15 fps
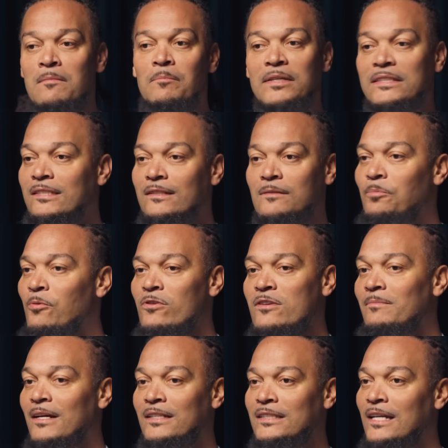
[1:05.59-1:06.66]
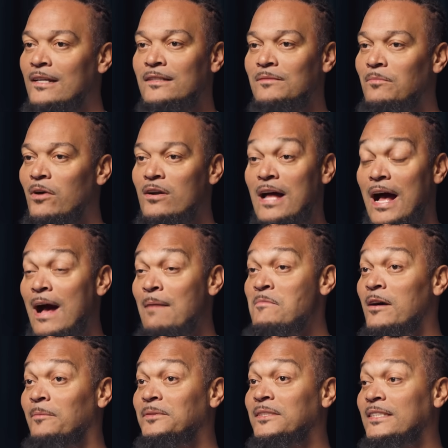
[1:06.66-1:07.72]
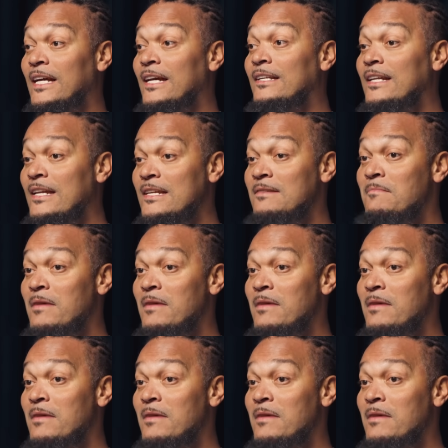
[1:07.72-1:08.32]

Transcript: But to the point about Jonathan Martin, I'm upset that